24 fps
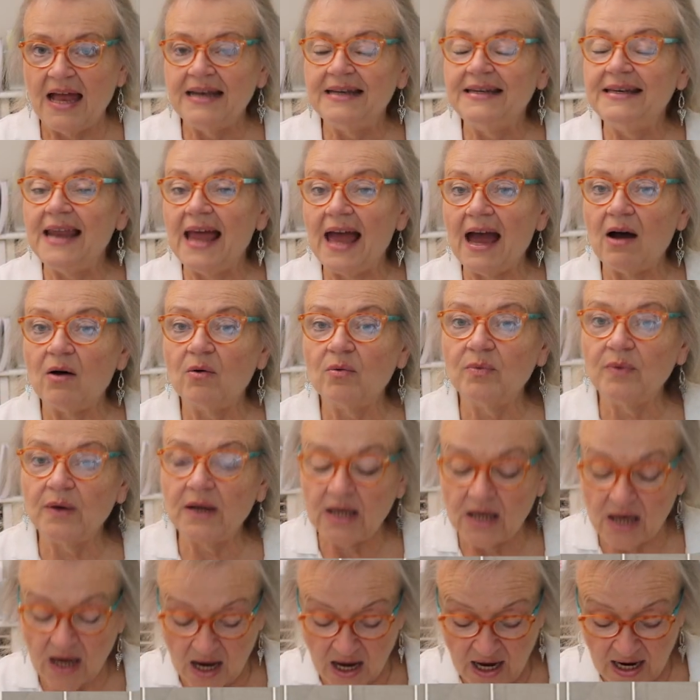Now
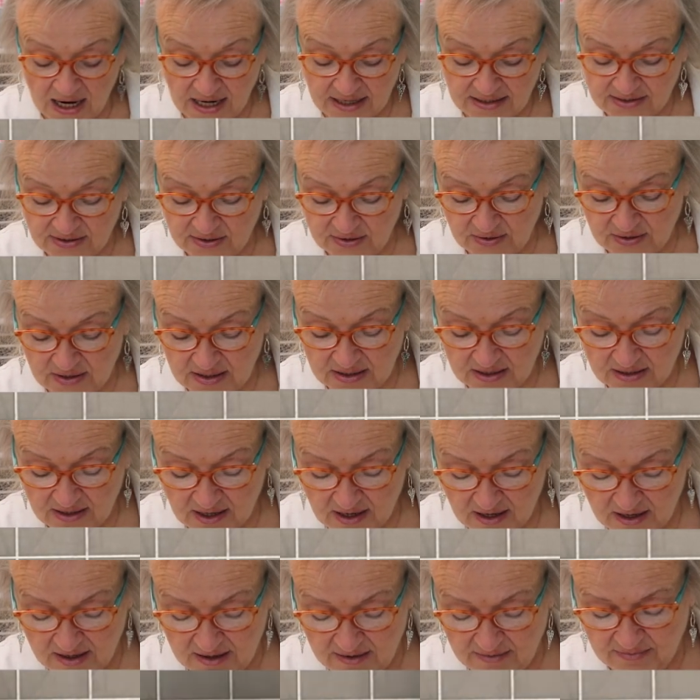I took
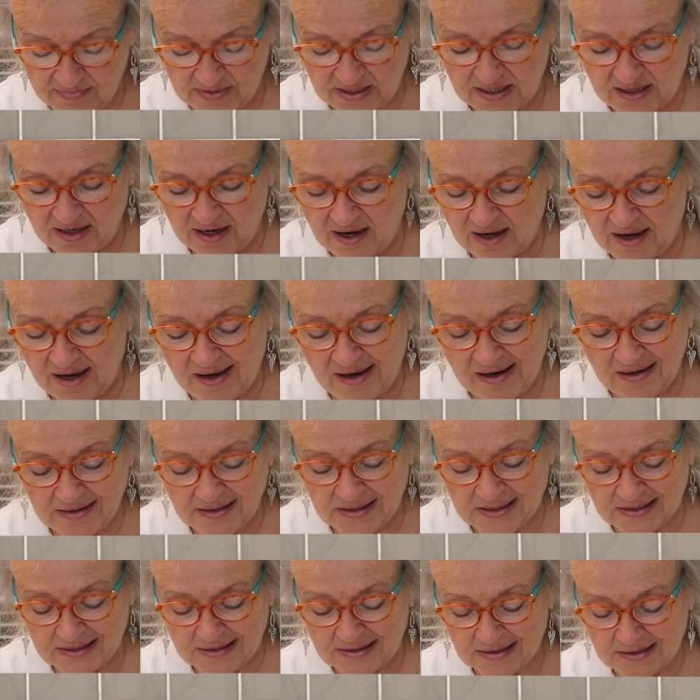
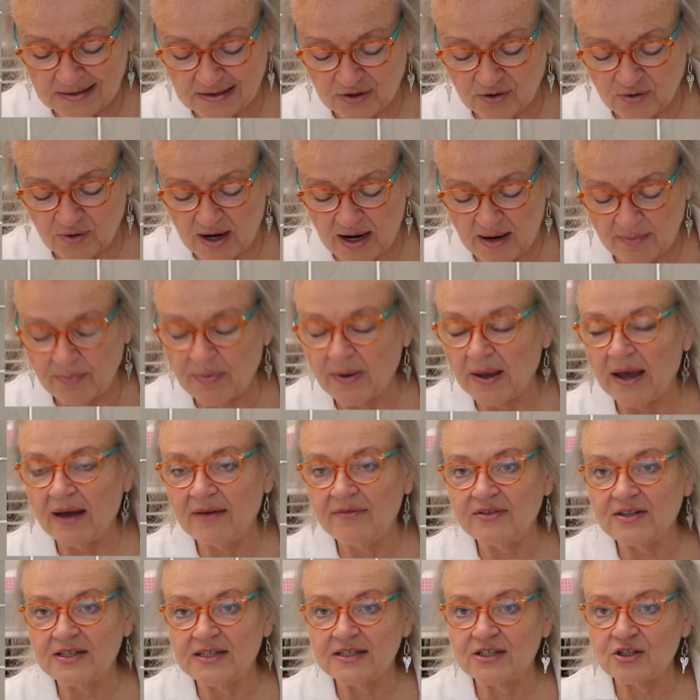just a scrap
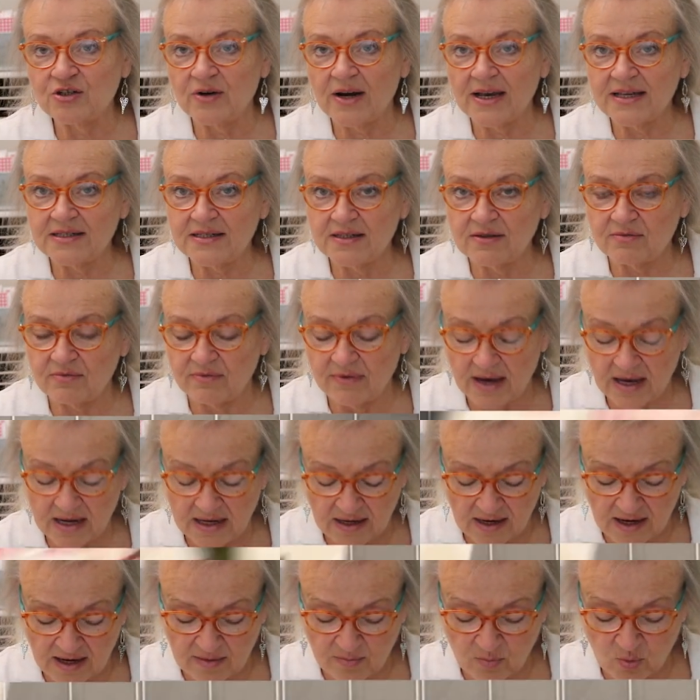of distressed
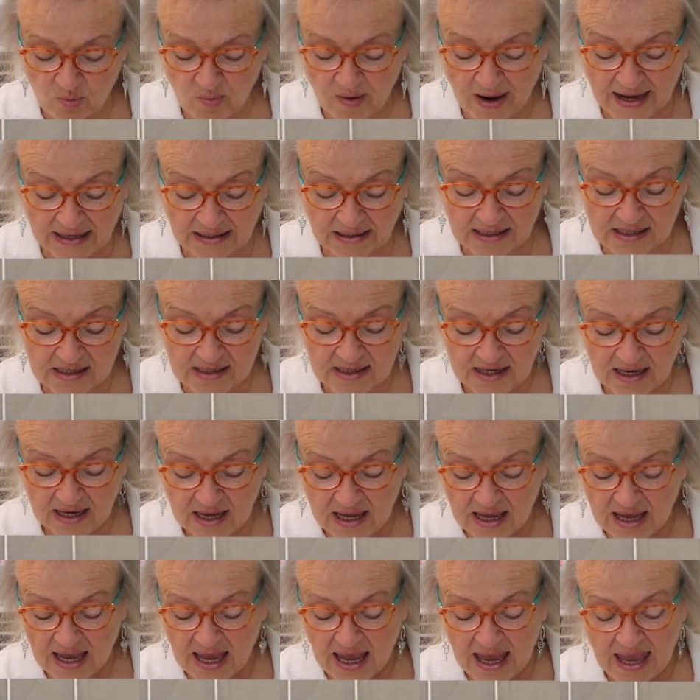red wagon
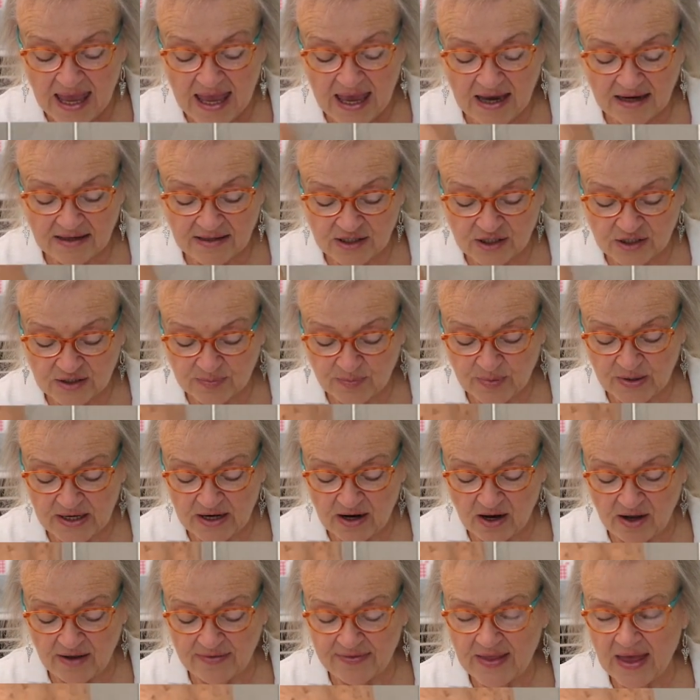and just put it
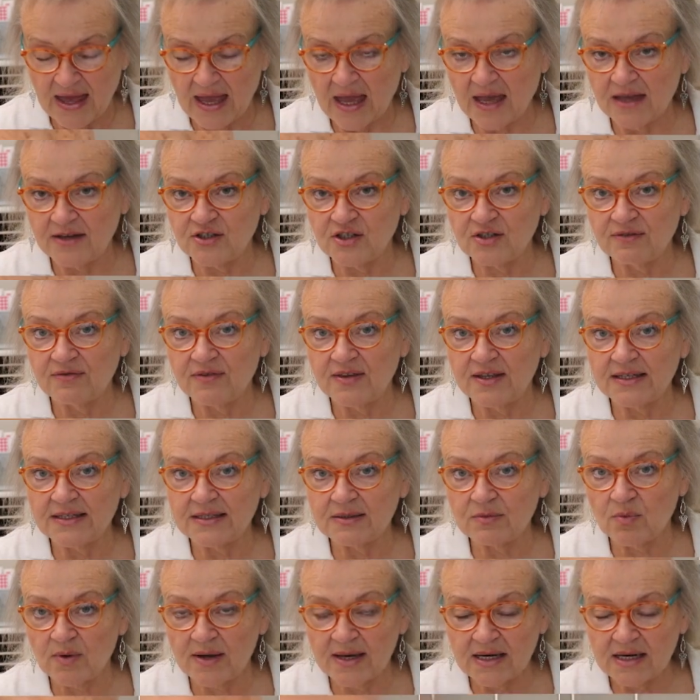on the edge of
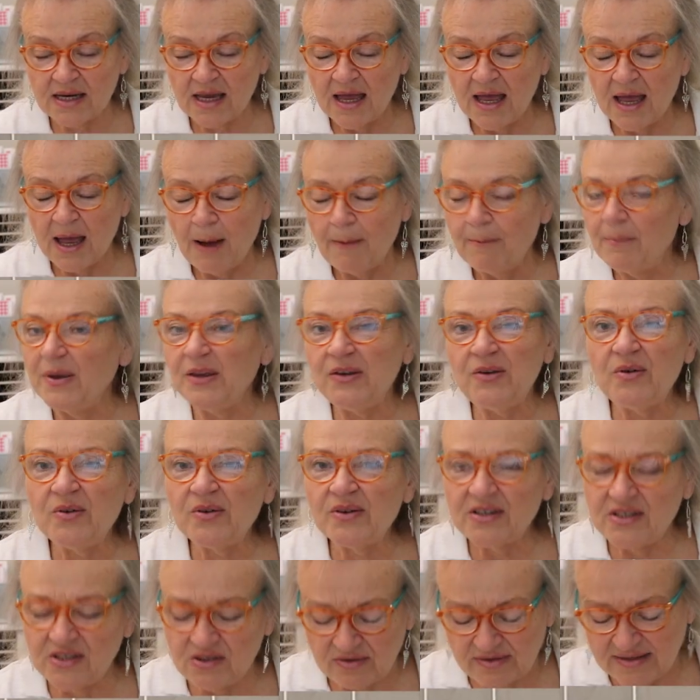this one, but you
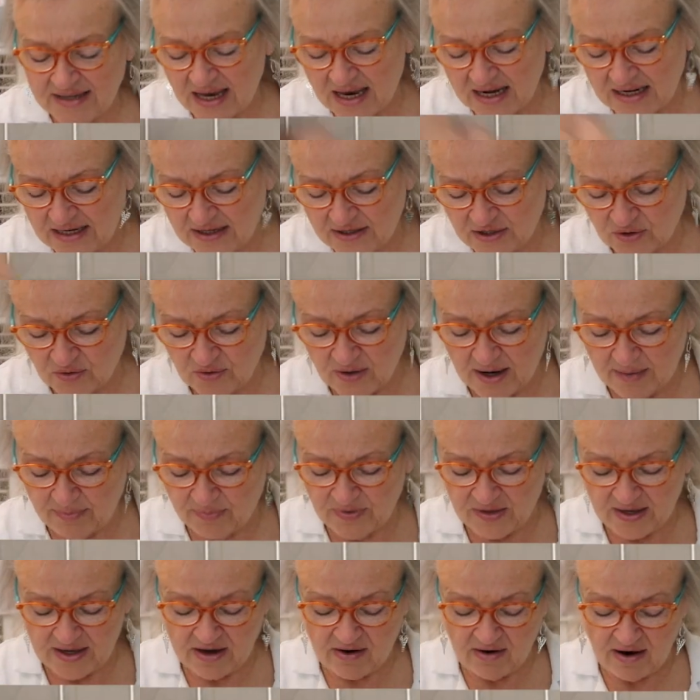could use any scrap
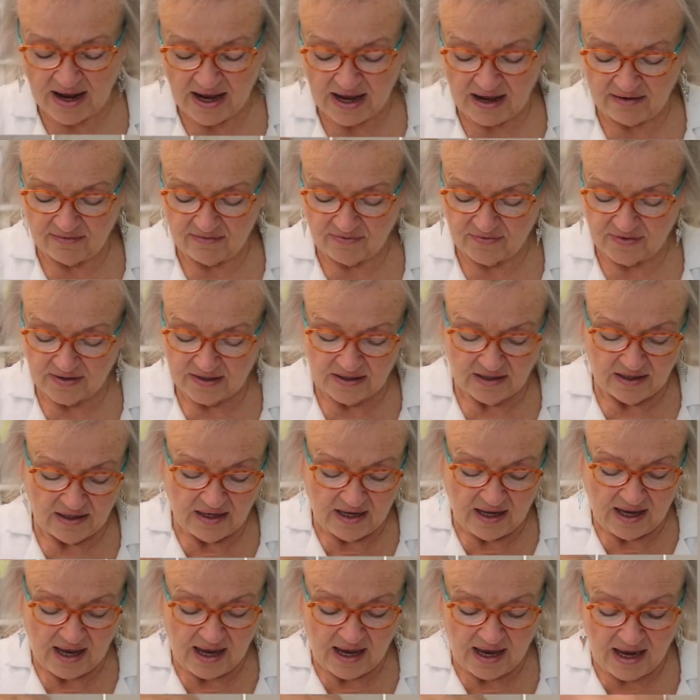that you have.
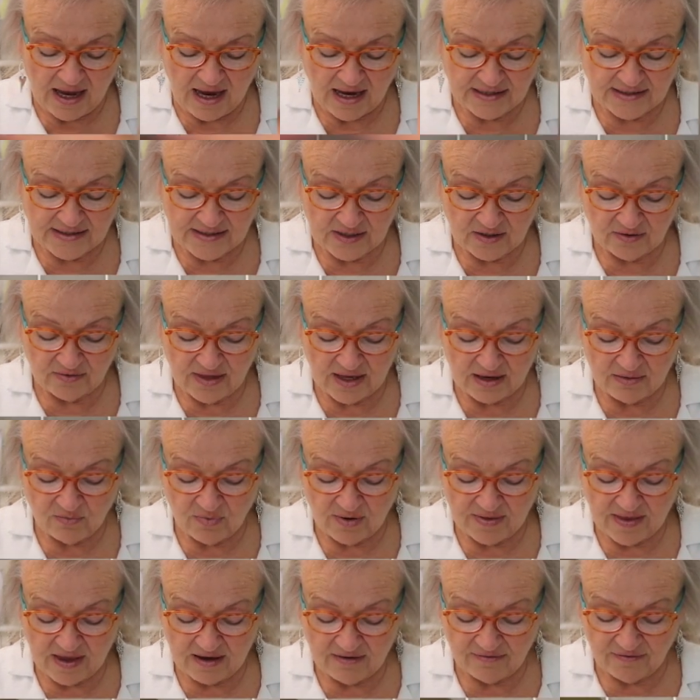And so then
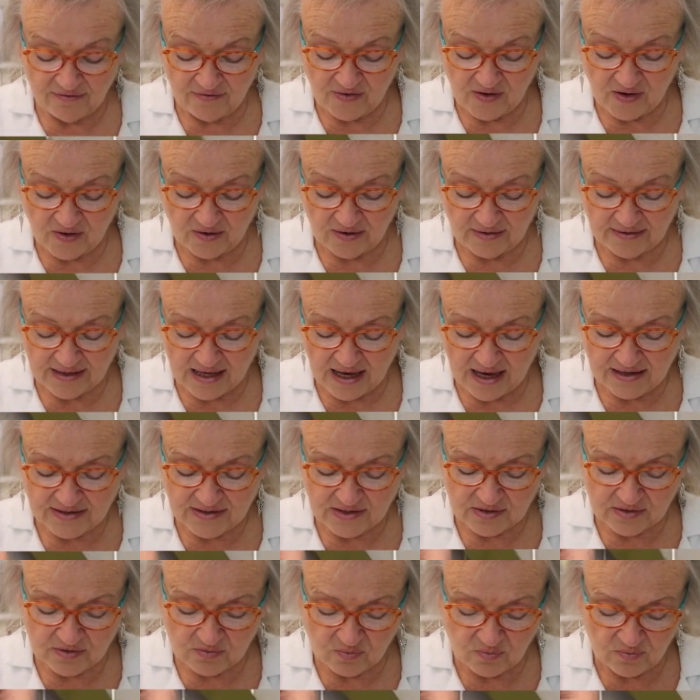when they fold, I
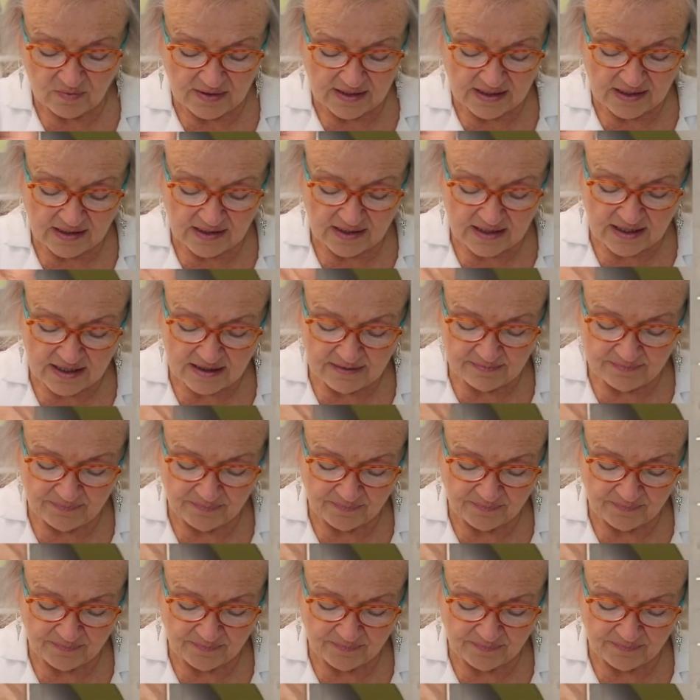just really,